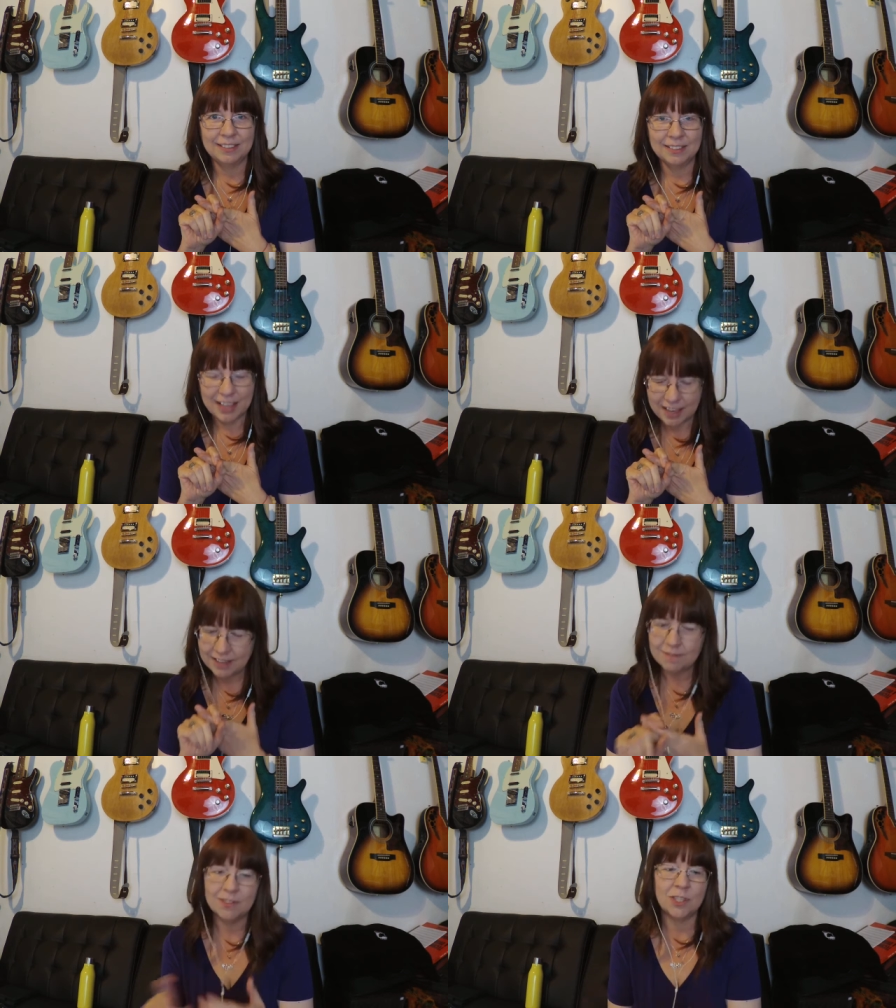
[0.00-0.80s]

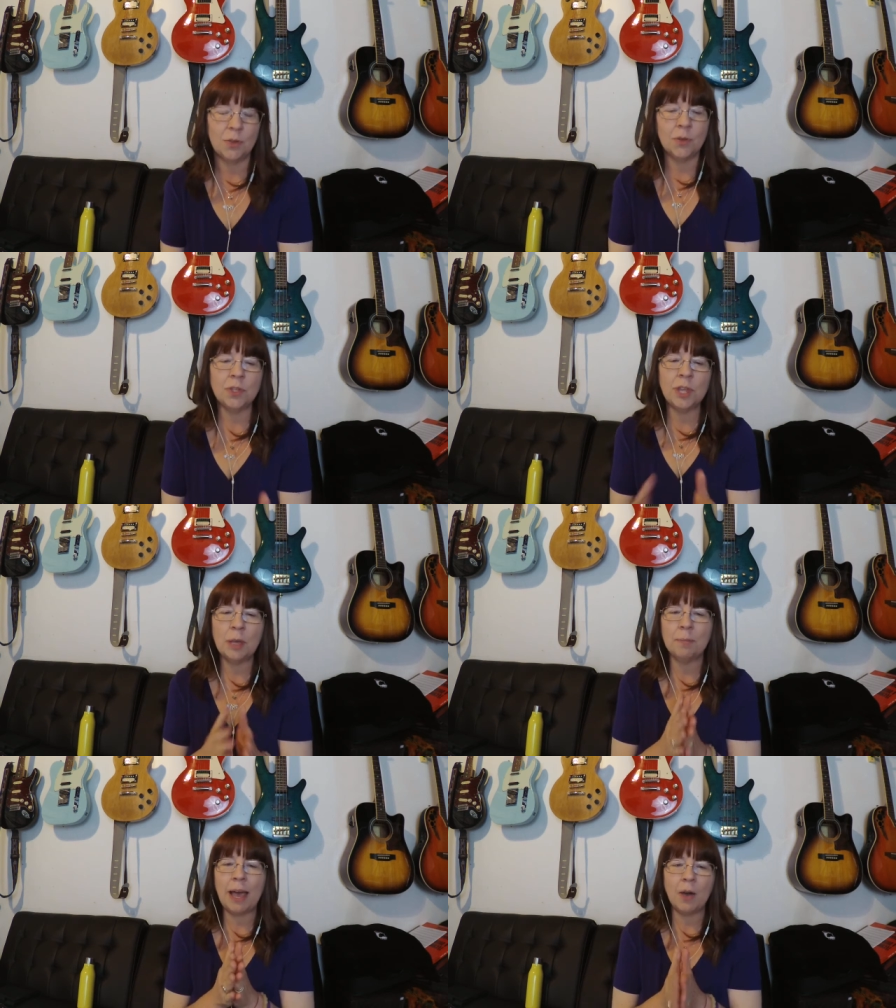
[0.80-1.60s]
Okay, so those are the
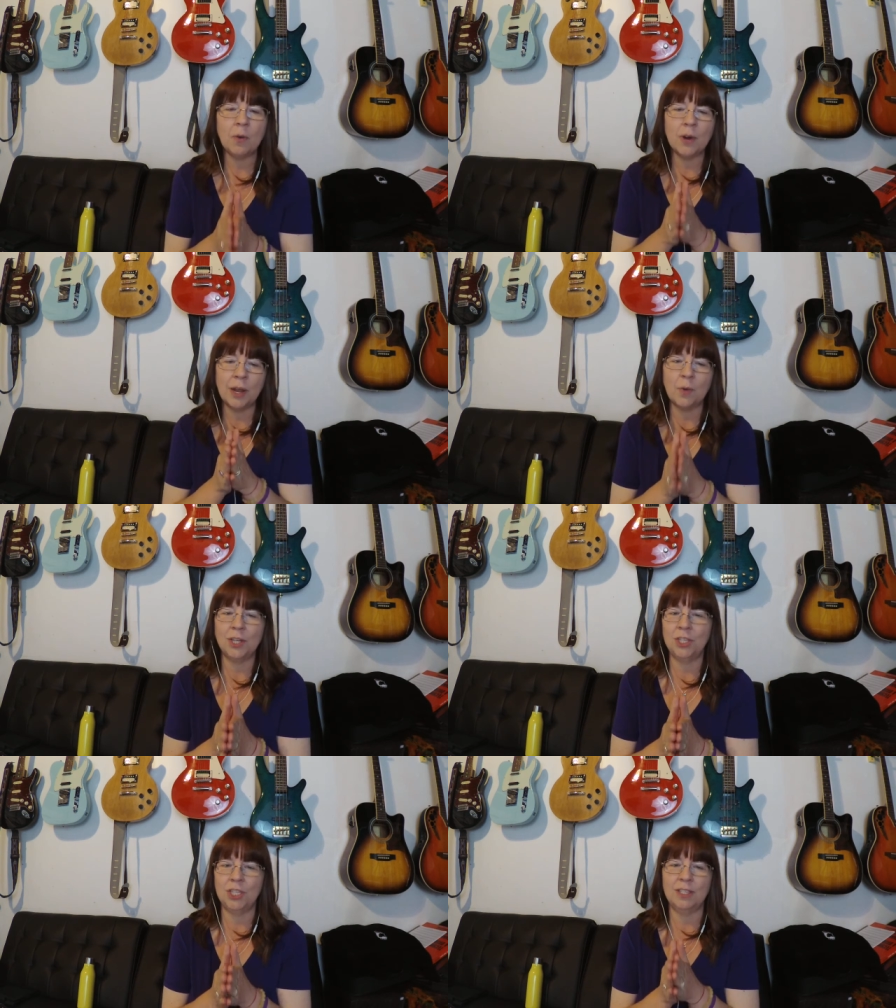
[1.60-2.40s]
empowering
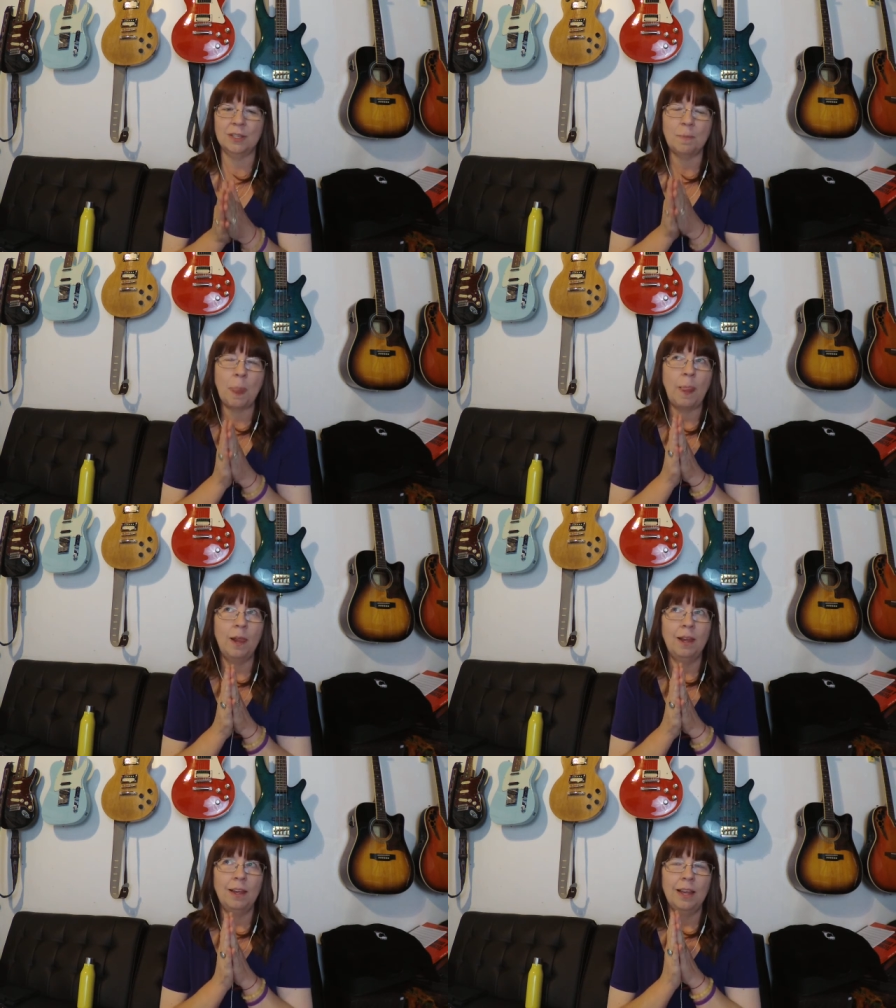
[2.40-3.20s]
questions.
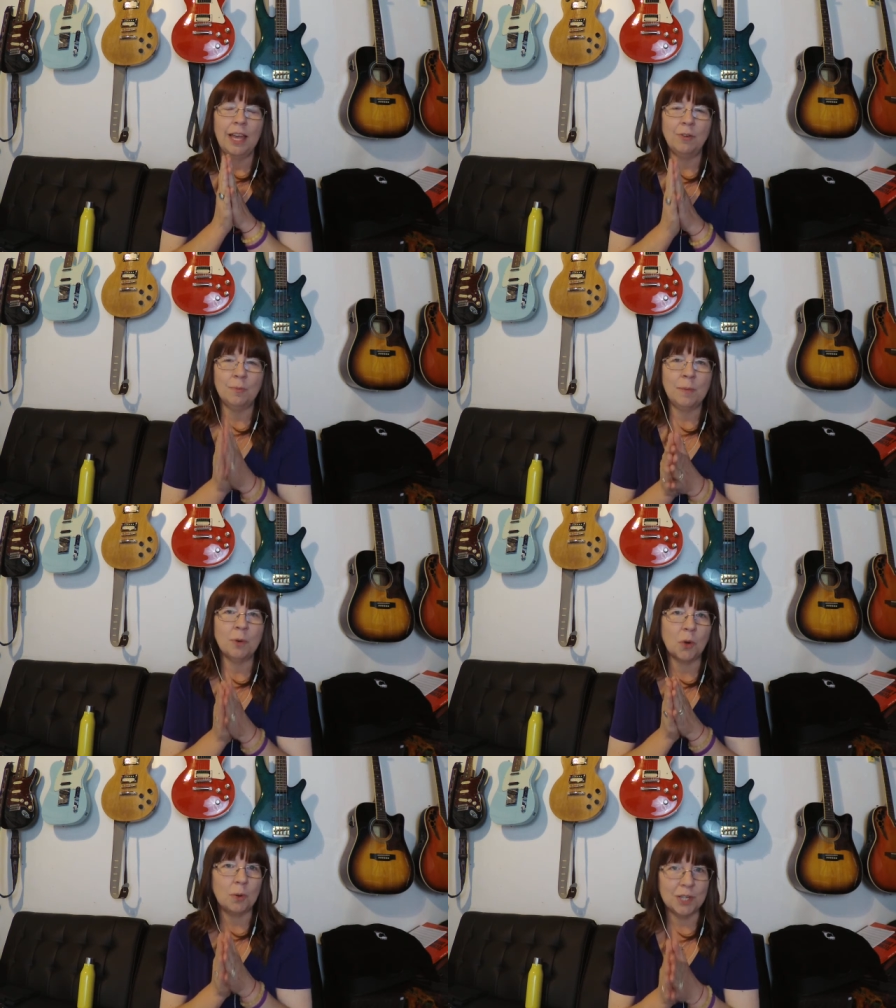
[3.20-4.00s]
And
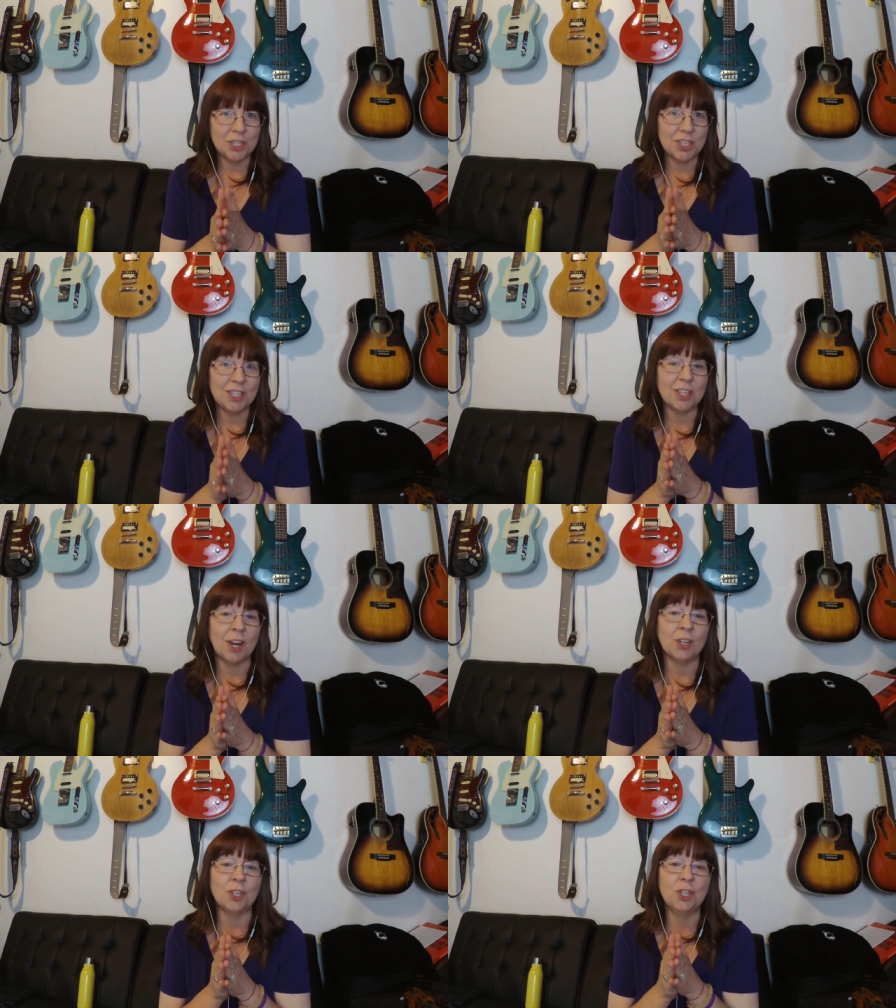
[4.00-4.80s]
remember, questions
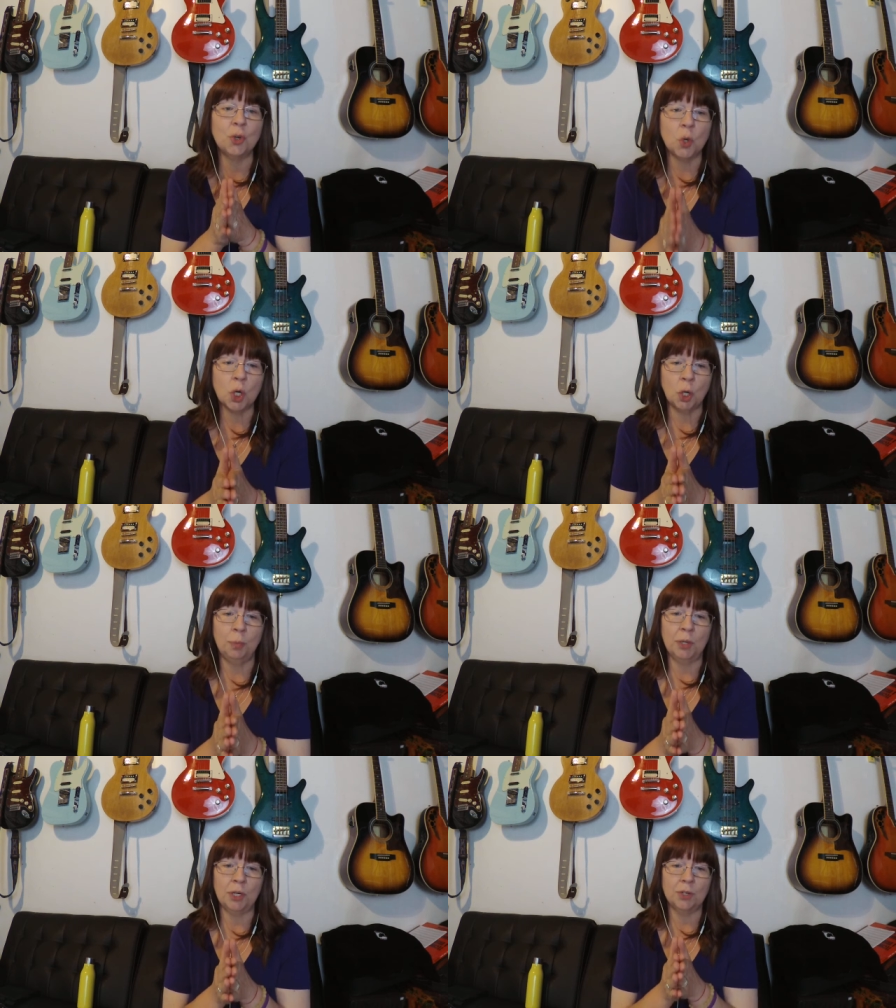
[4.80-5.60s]
are door
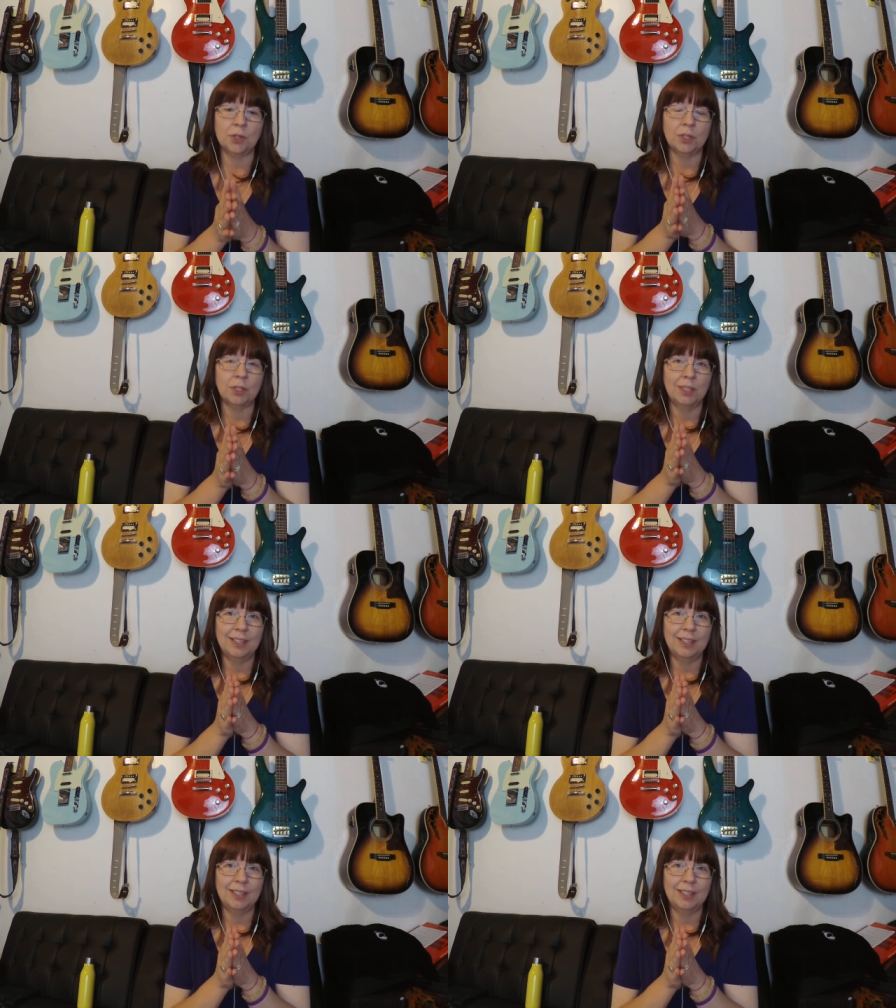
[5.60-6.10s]
openers.